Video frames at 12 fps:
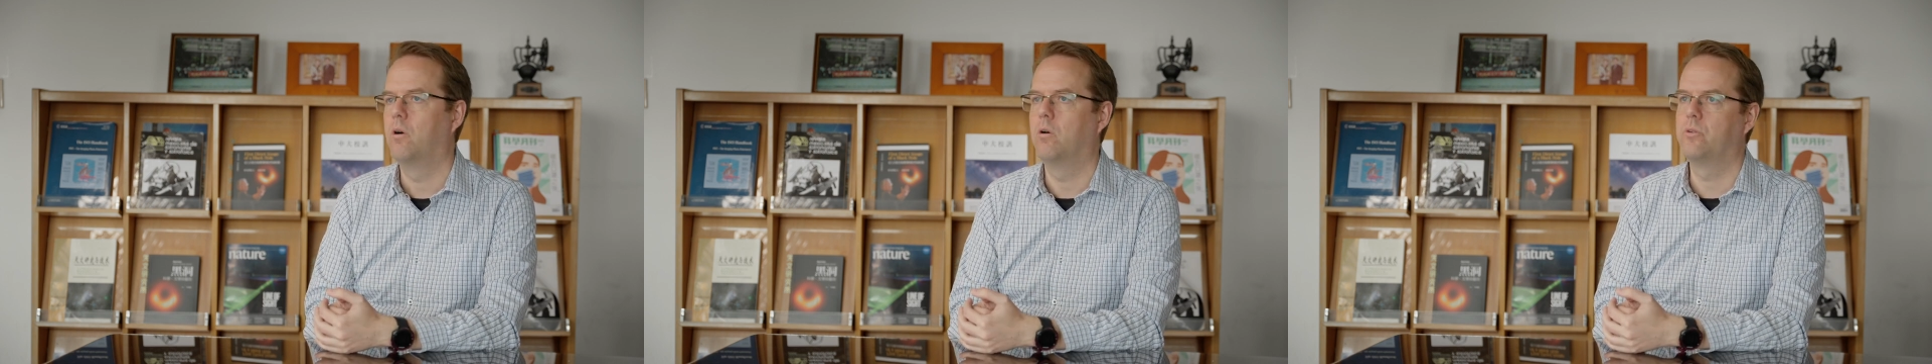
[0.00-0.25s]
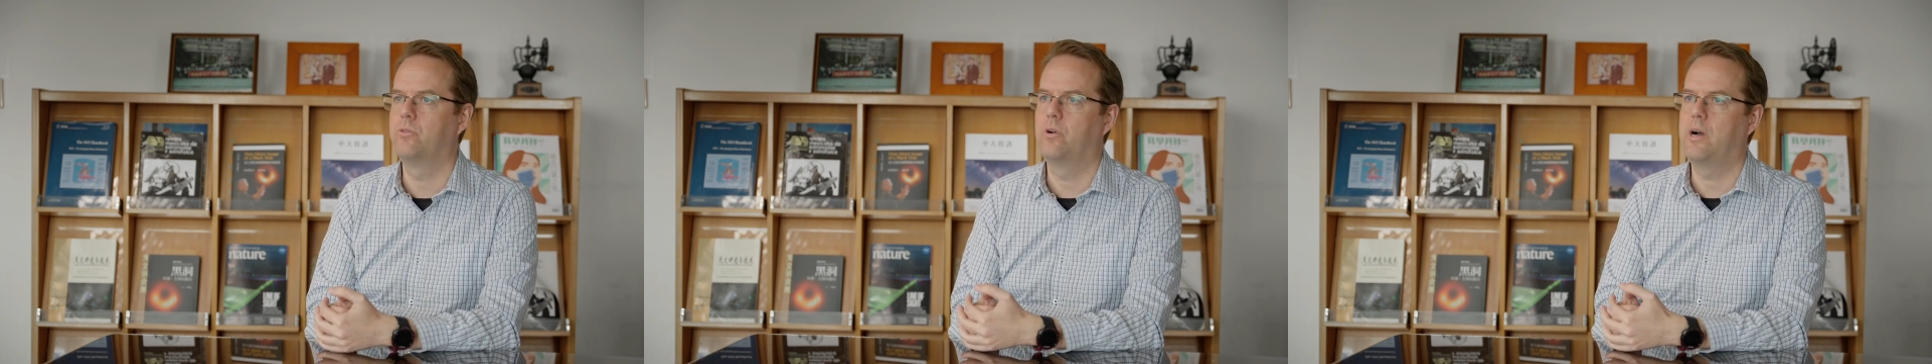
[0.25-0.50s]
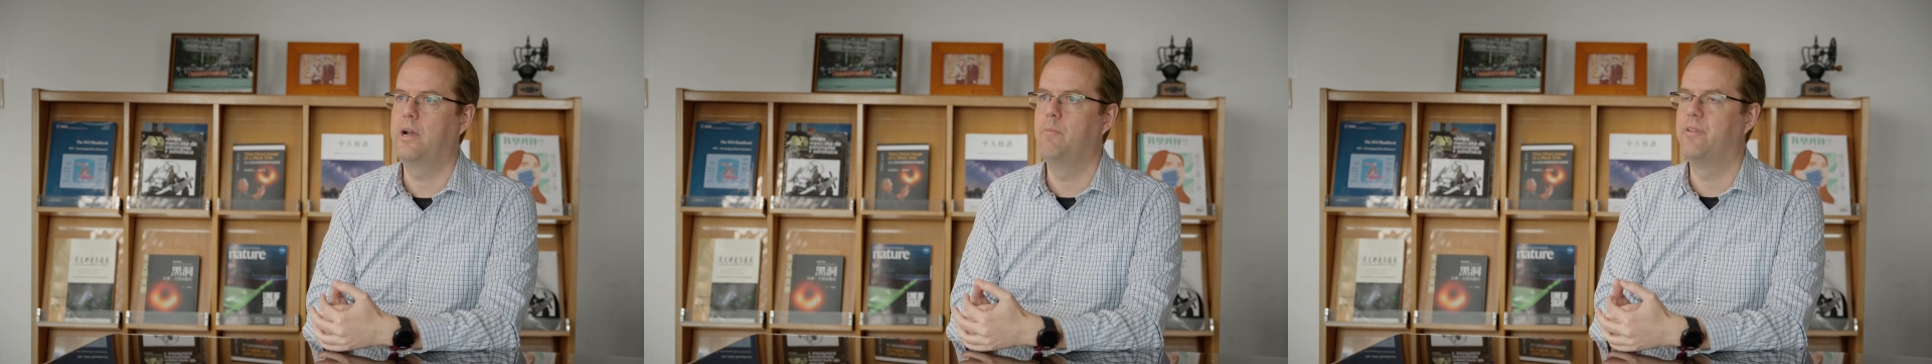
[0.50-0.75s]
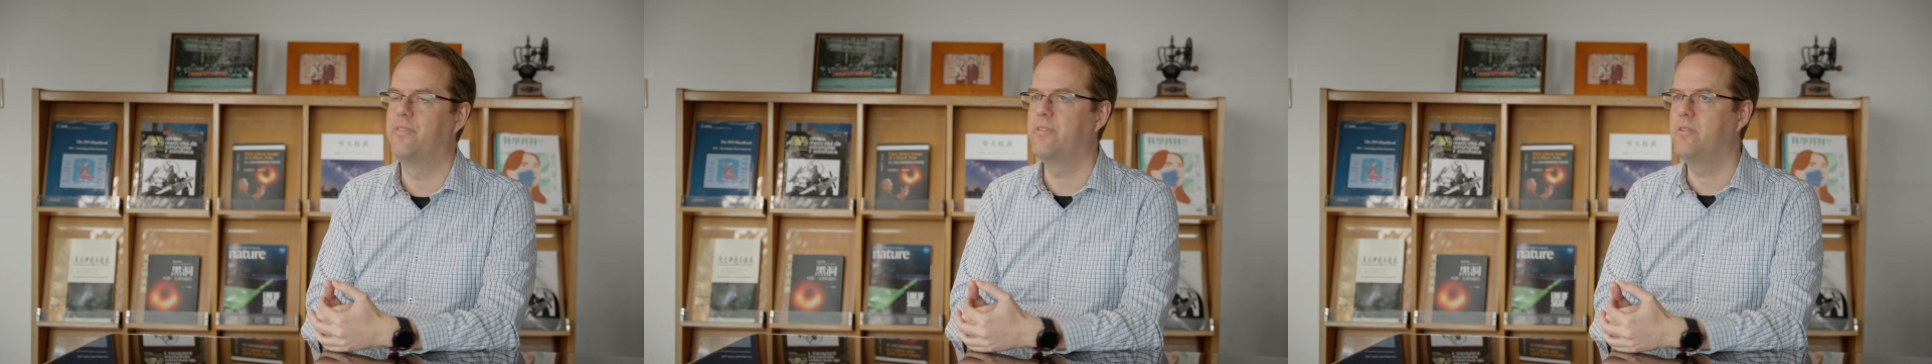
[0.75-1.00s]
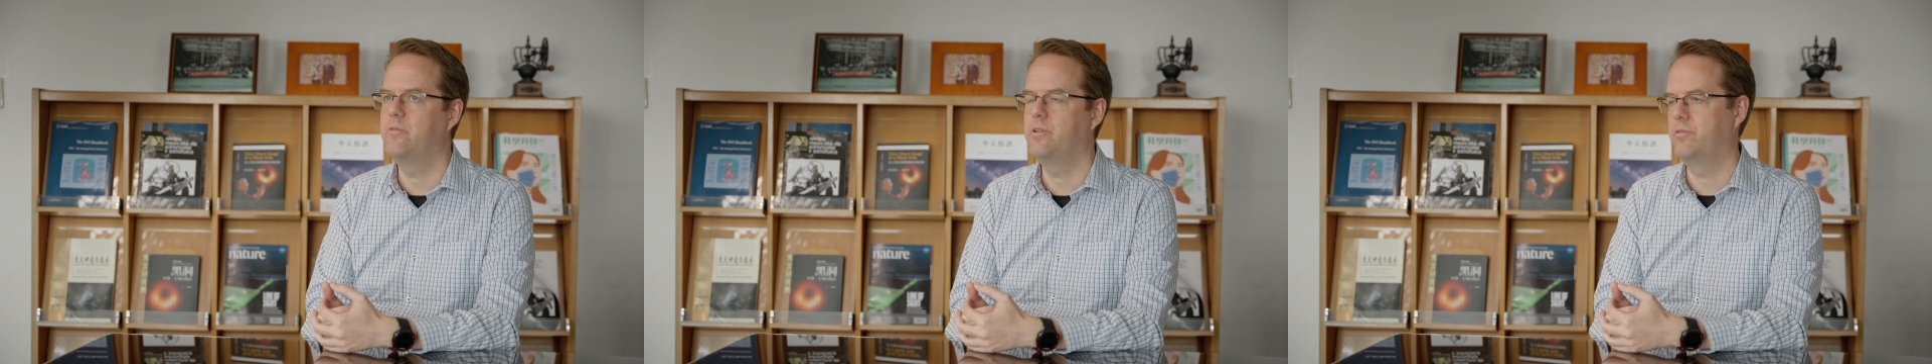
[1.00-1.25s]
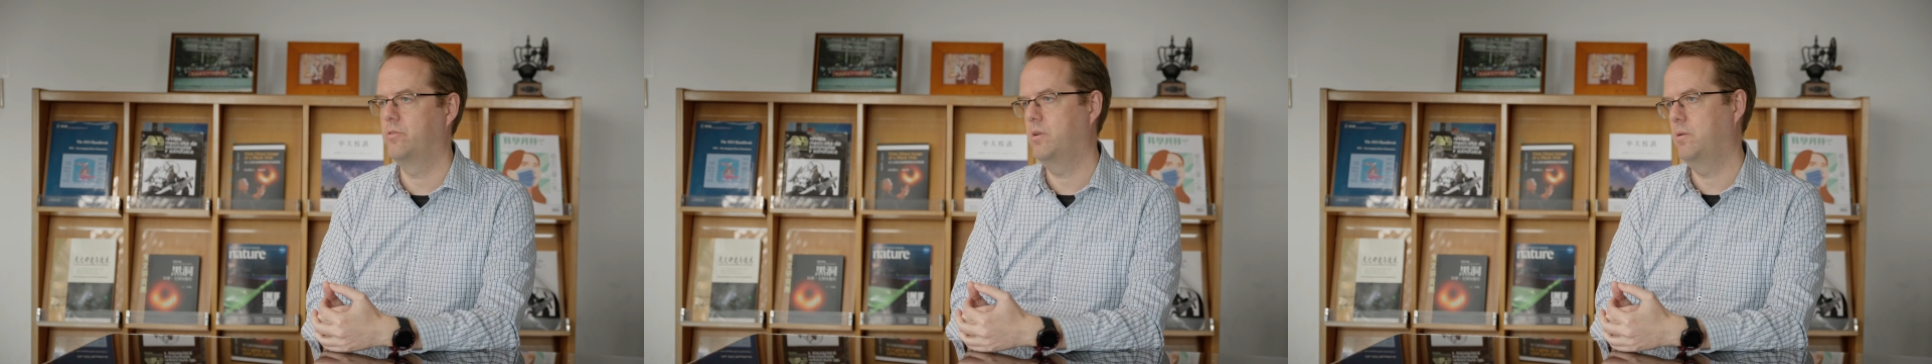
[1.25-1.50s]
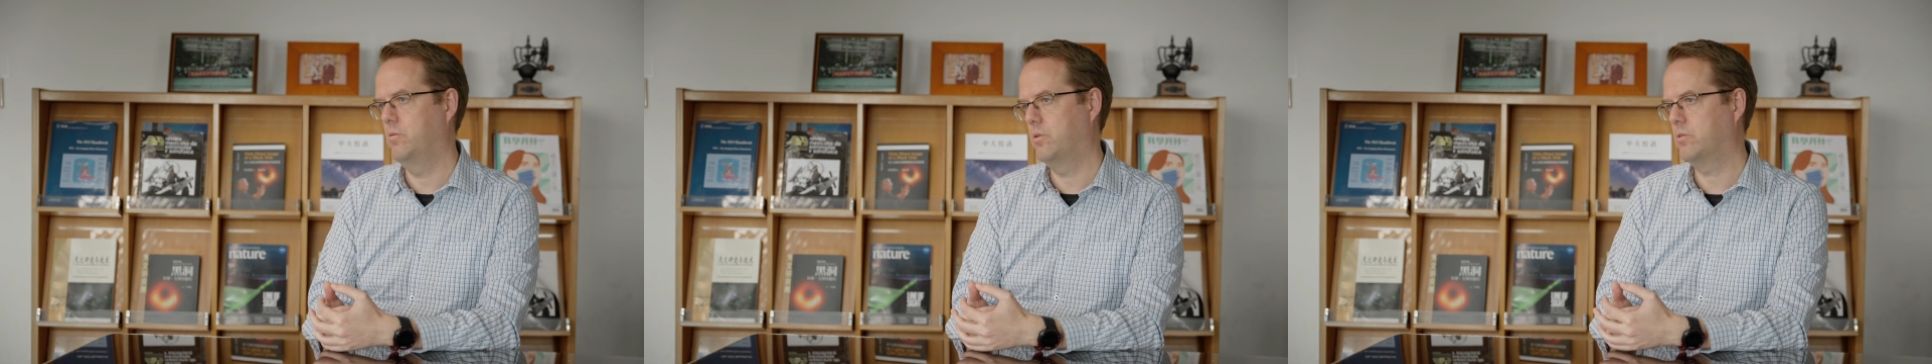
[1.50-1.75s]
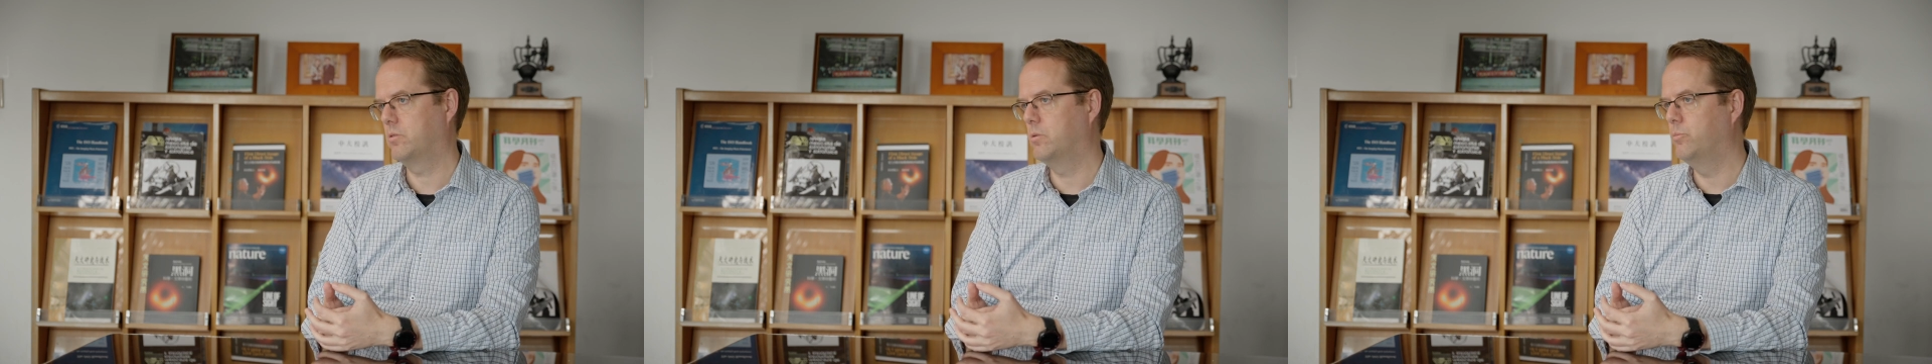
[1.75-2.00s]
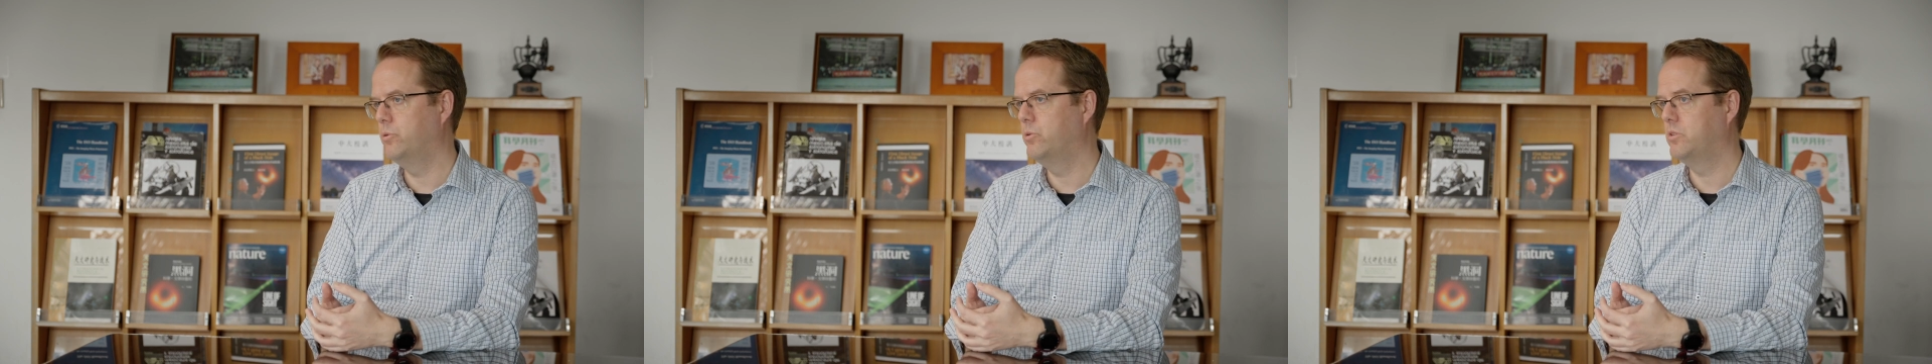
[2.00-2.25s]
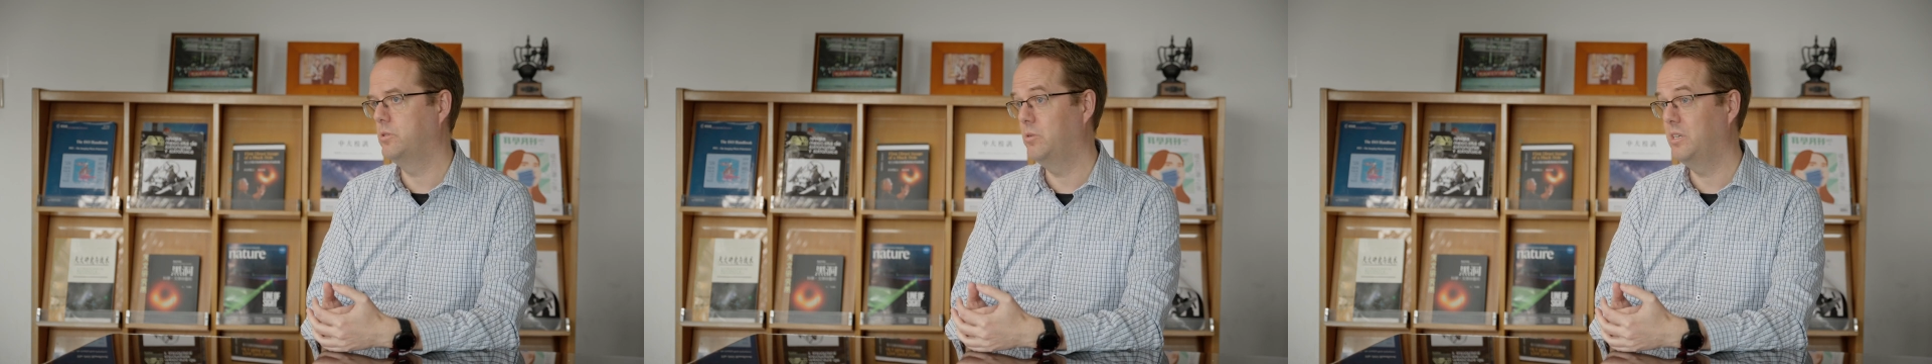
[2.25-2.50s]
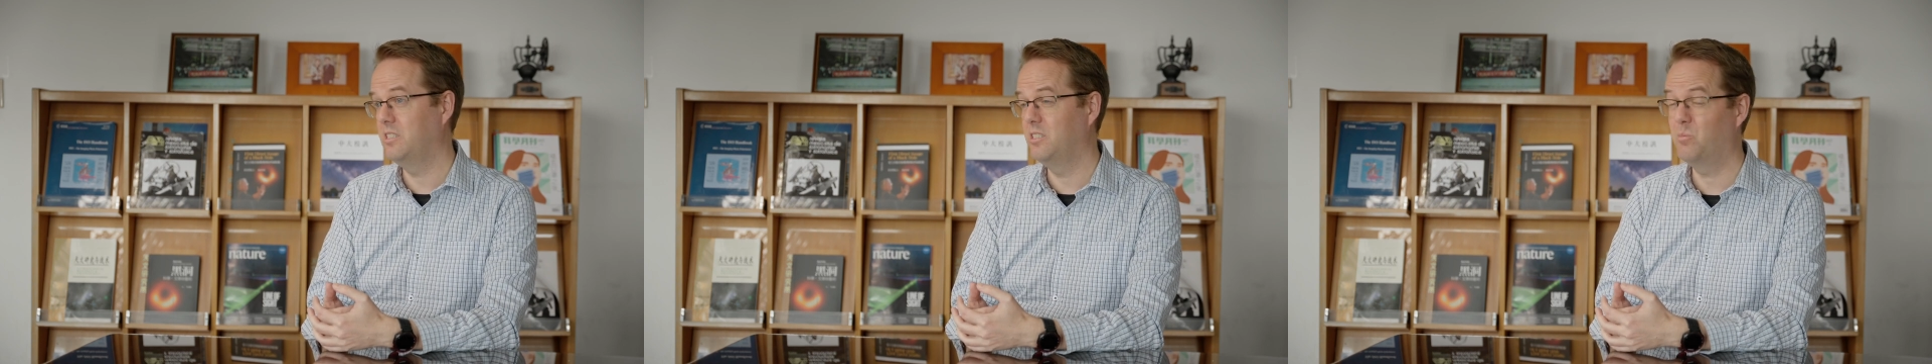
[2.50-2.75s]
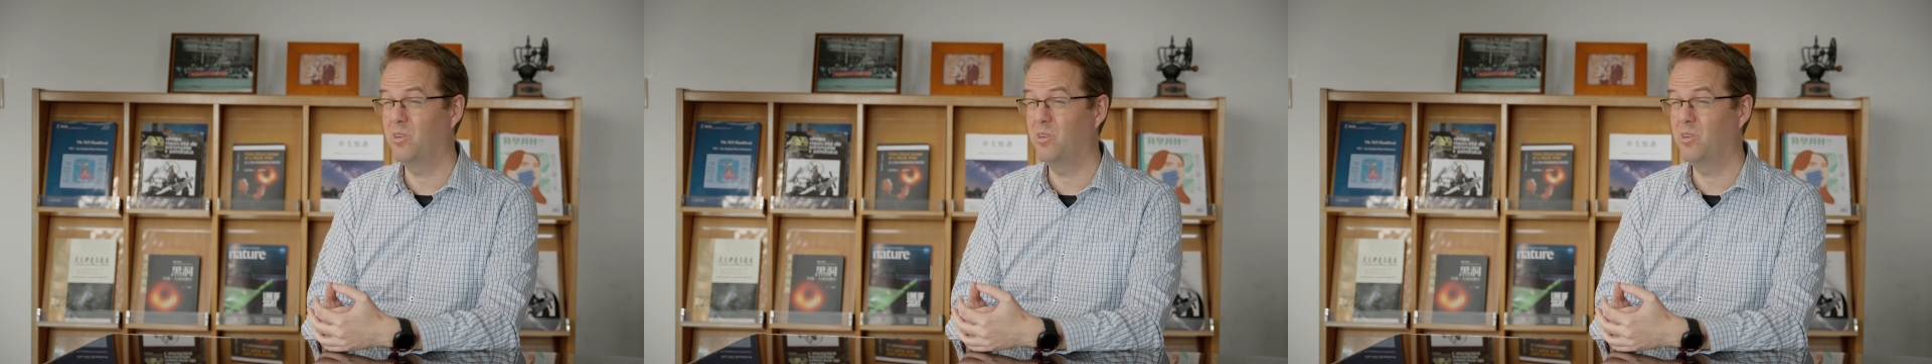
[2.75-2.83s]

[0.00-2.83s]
Also, I'm a theorist, so I work on computer simulations,